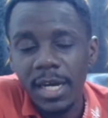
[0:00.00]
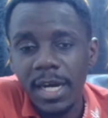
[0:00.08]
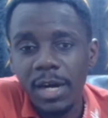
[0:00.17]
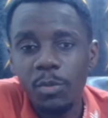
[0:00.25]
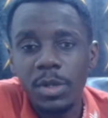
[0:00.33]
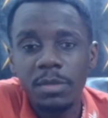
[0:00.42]

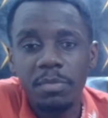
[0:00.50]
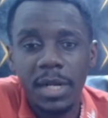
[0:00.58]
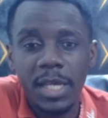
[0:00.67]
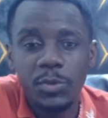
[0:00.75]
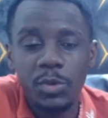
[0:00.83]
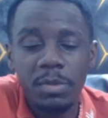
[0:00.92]
how many
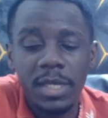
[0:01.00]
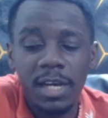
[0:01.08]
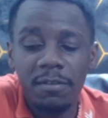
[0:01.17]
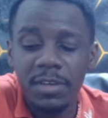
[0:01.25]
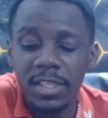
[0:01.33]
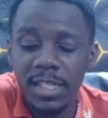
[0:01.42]
players will be
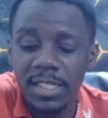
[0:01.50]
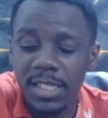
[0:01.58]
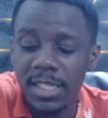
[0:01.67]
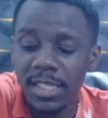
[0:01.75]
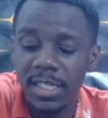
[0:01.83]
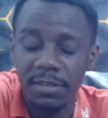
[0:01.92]
having that
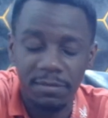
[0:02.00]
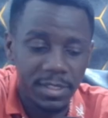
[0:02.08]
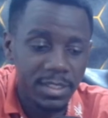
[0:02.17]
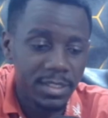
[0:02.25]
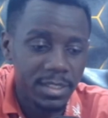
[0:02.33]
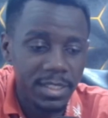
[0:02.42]
starting
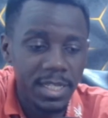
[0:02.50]
11